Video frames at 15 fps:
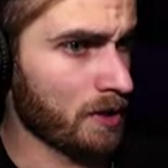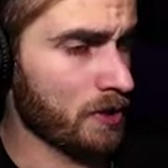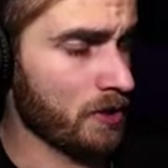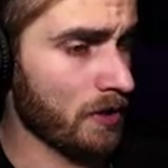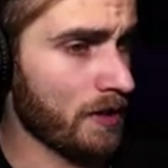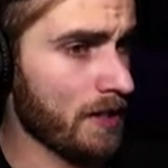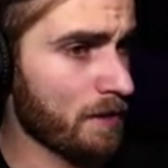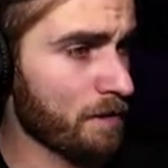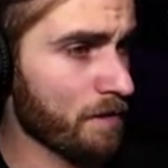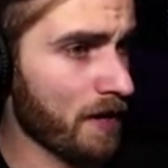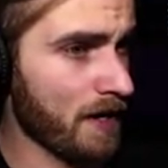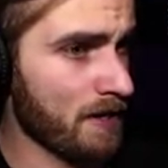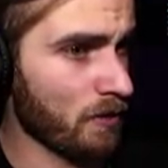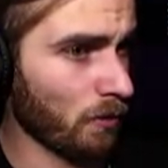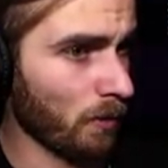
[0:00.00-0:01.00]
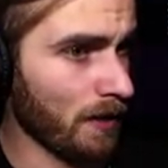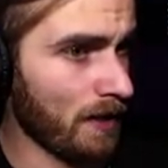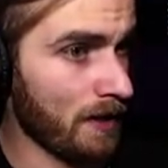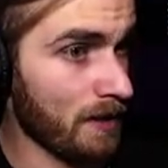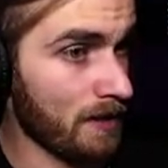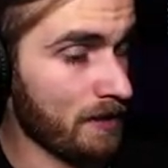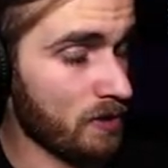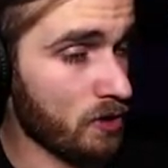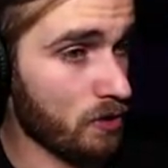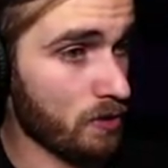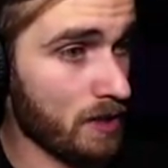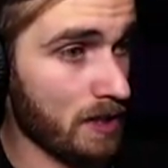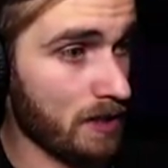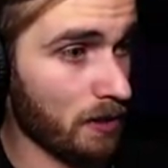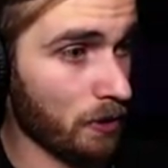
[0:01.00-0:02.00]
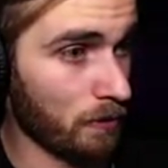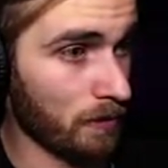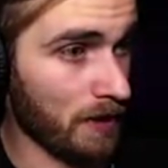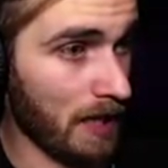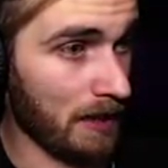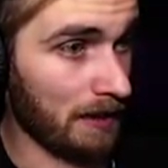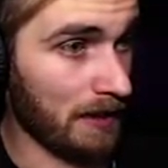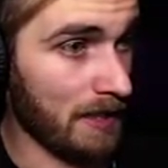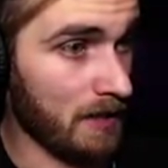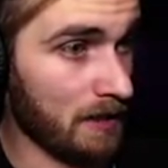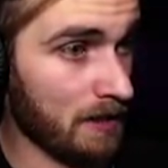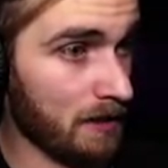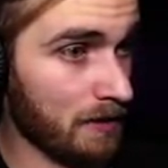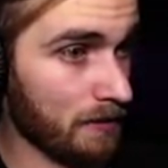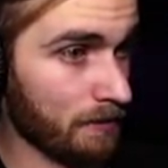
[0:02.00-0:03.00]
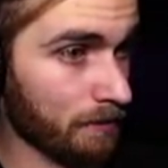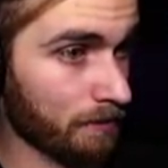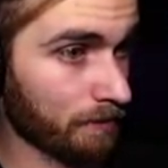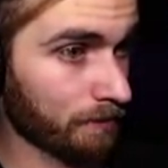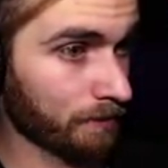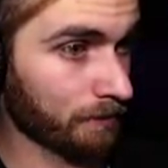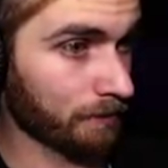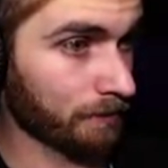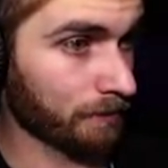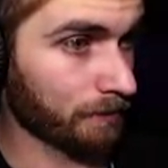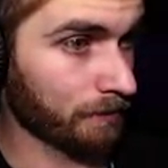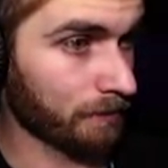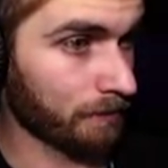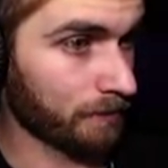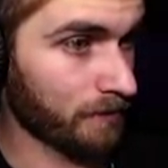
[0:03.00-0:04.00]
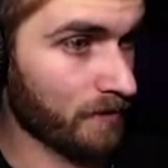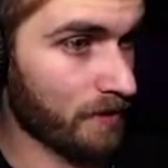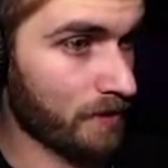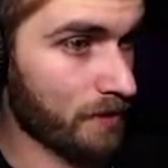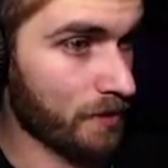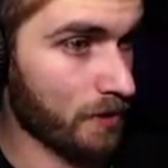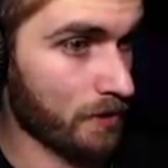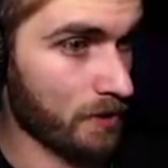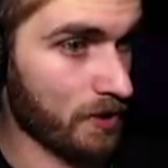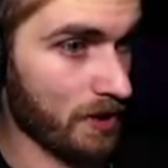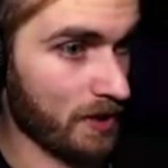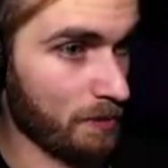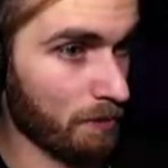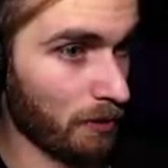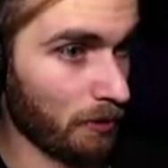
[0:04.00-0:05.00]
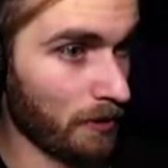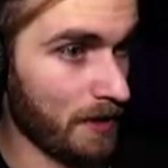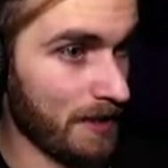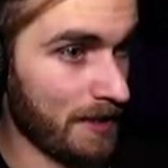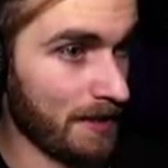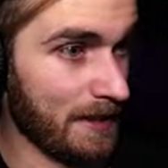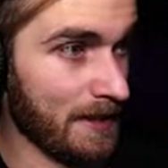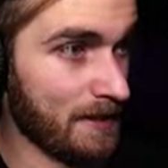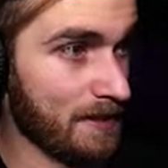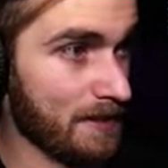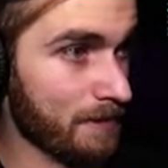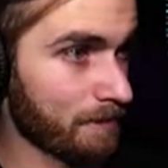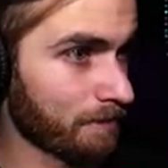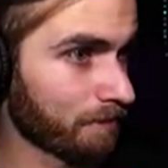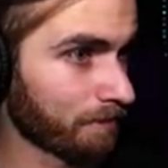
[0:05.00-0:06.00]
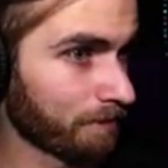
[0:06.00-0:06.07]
So I need to find a way to get over that lake. So just exploring, I guess.